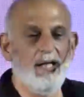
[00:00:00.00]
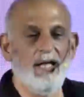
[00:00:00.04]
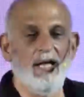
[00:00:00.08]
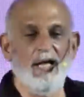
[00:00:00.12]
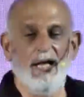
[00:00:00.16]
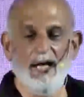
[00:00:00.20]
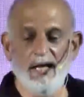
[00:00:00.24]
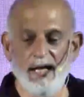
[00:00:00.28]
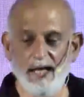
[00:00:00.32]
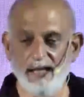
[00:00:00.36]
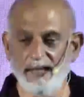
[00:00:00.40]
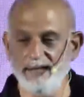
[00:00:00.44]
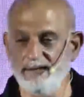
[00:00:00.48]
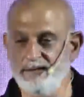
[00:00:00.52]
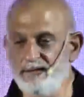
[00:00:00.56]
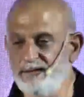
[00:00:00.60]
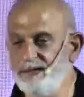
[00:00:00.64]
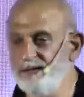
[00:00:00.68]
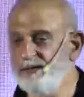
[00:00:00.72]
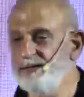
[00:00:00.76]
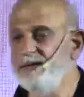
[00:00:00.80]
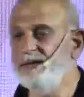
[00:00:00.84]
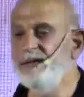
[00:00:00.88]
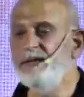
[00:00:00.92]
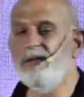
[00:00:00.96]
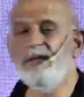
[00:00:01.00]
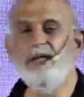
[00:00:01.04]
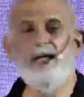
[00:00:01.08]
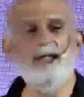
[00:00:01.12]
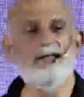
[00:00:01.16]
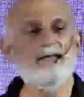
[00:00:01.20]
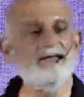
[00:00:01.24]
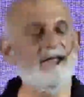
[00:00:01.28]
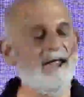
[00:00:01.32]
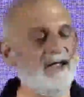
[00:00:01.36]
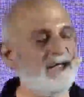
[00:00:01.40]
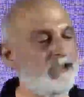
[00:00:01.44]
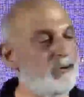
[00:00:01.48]
and
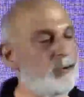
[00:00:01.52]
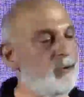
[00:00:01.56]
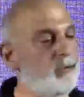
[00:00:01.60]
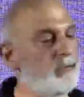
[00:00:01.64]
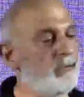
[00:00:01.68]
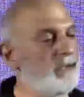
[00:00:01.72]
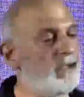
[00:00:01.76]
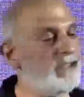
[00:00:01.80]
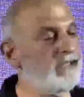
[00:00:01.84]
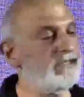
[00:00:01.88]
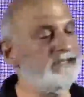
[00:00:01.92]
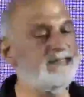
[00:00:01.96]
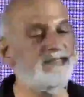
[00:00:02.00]
the human